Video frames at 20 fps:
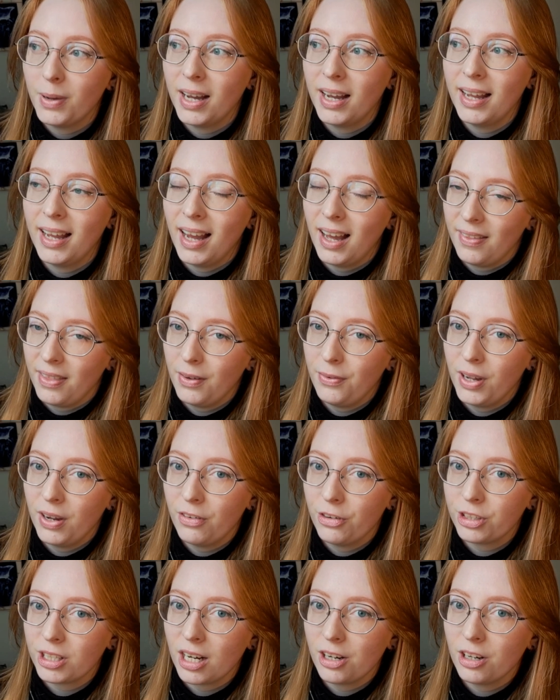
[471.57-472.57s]
My other
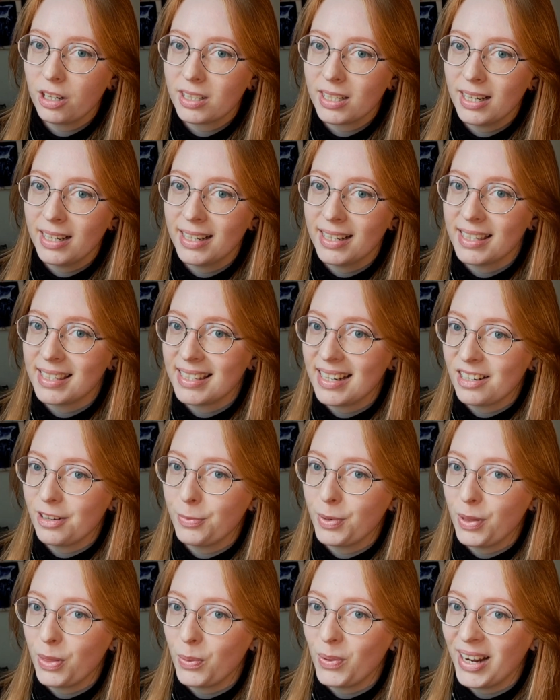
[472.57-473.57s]
favorite character is Sarah,
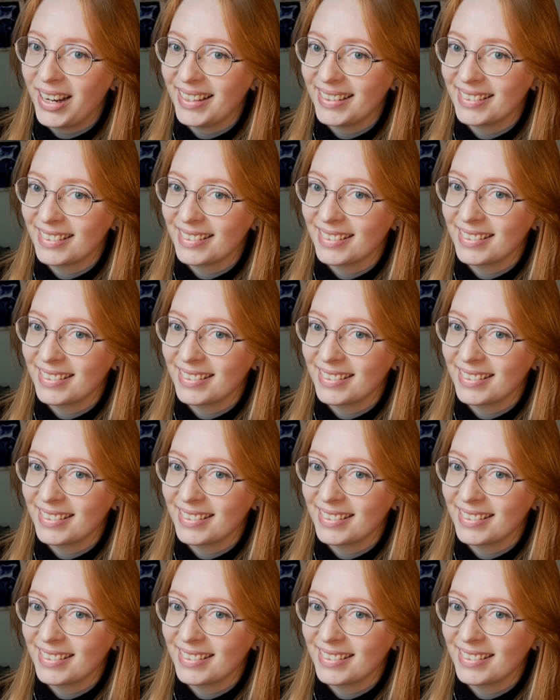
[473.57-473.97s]
by the way.